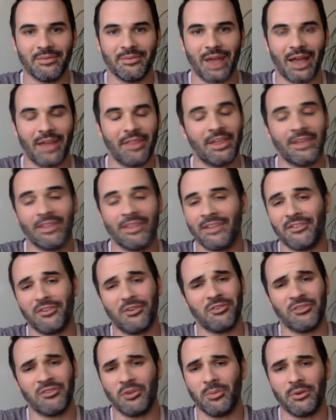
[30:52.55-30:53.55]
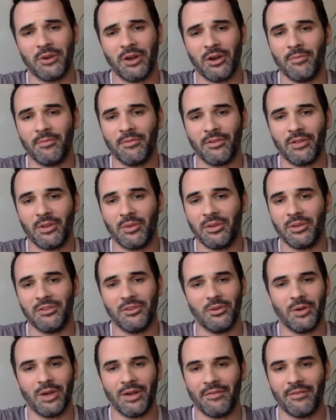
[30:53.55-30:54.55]
I think that's all super helpful. And we
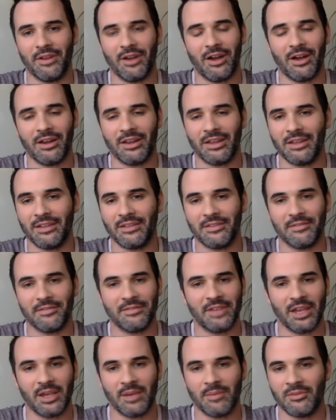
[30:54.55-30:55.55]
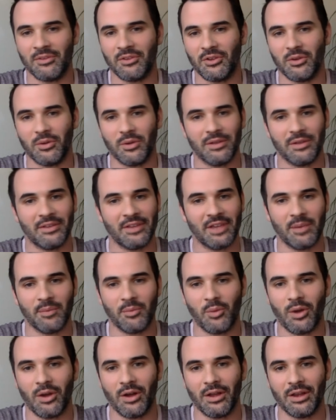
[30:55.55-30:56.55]
do have an audience of type 2 and type
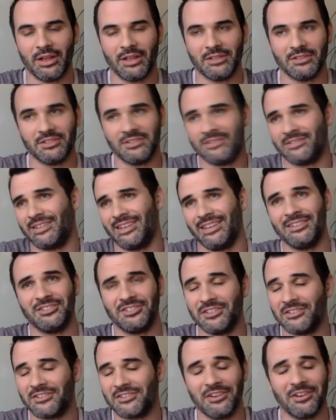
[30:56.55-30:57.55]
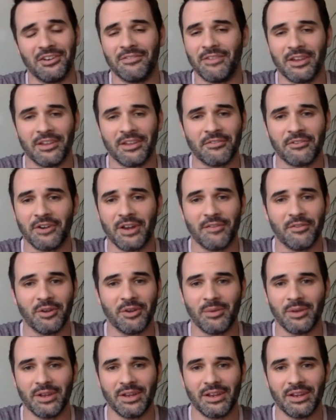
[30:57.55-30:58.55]
1. And it's just good advice for
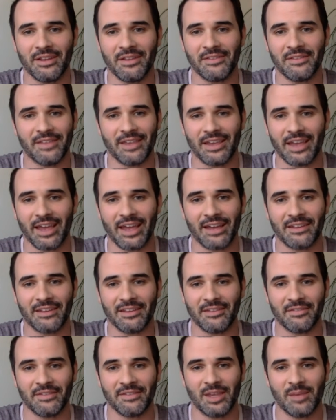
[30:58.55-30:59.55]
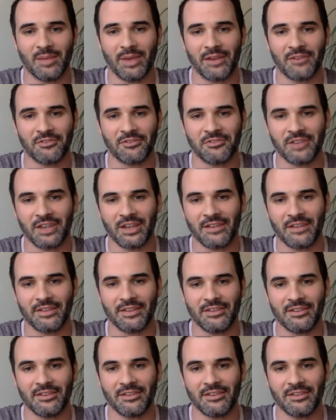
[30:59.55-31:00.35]
everybody to stay active, keep exercising.